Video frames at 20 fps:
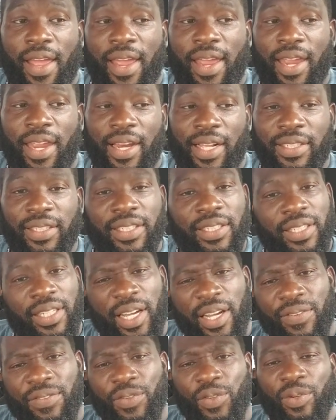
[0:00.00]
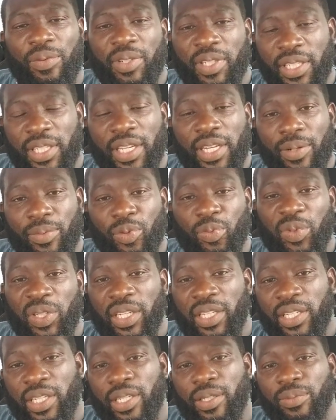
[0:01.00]
And I did a lot for him to help him
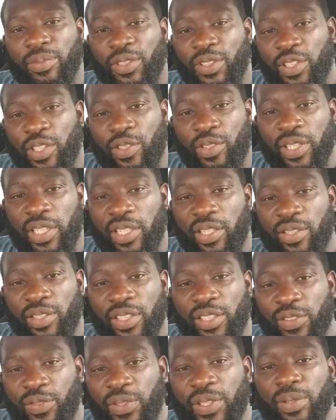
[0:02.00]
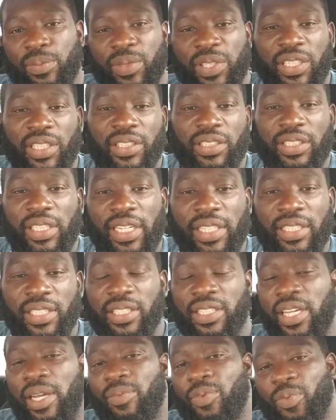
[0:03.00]
get up, you know, get on his feet because that's the
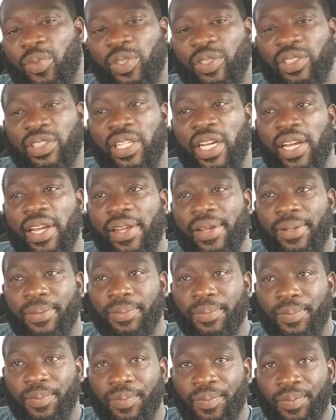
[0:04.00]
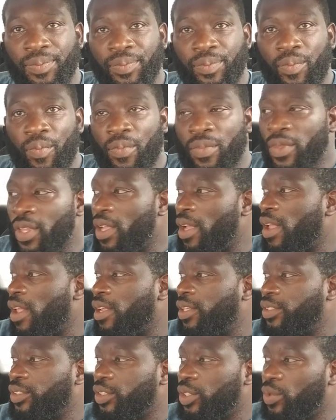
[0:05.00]
type of person I am.
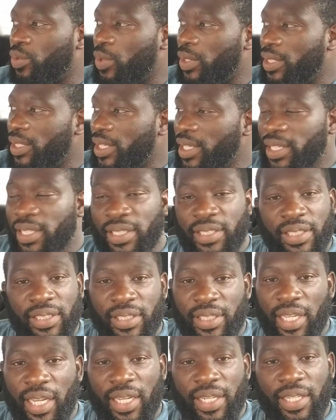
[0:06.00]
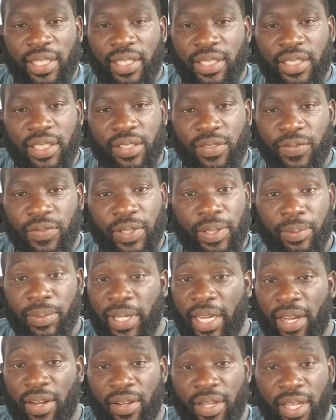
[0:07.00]
So one day he just came and he just flipped
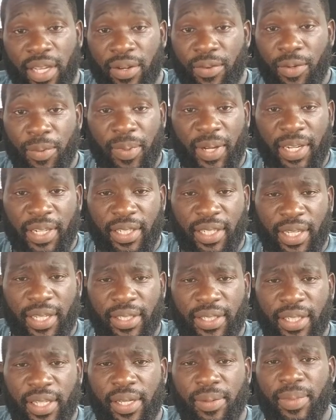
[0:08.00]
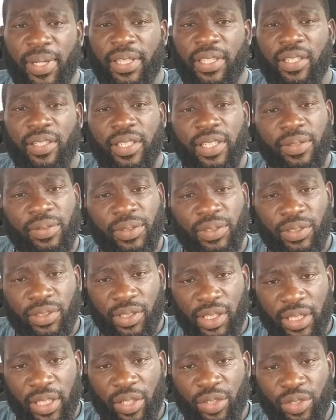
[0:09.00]
out. Everybody like, damn, I thought that was
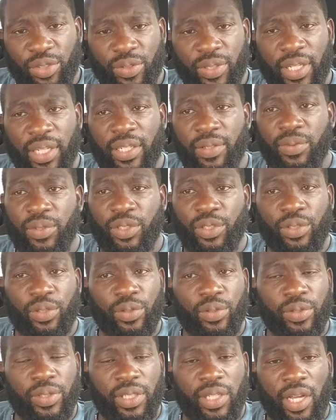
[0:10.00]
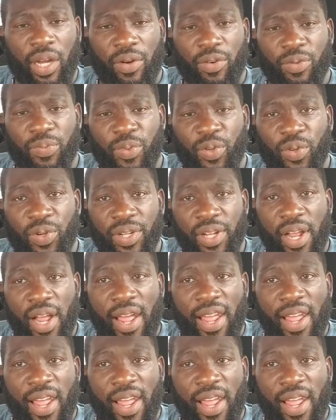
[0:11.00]
I thought you and Eddie was cool. That y'all was boy.